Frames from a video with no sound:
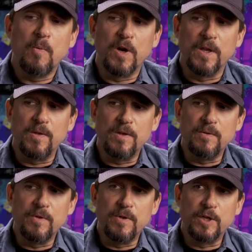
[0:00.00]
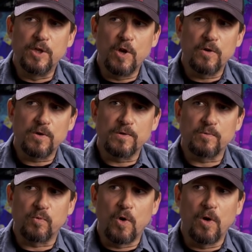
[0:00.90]
But the
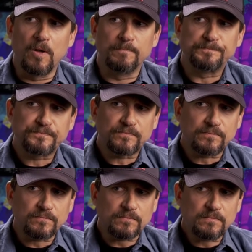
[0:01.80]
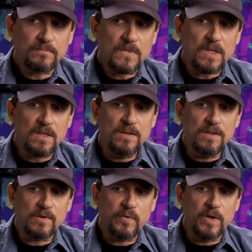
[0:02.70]
Joker's role in
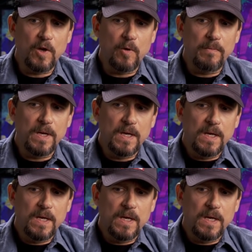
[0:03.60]
this film,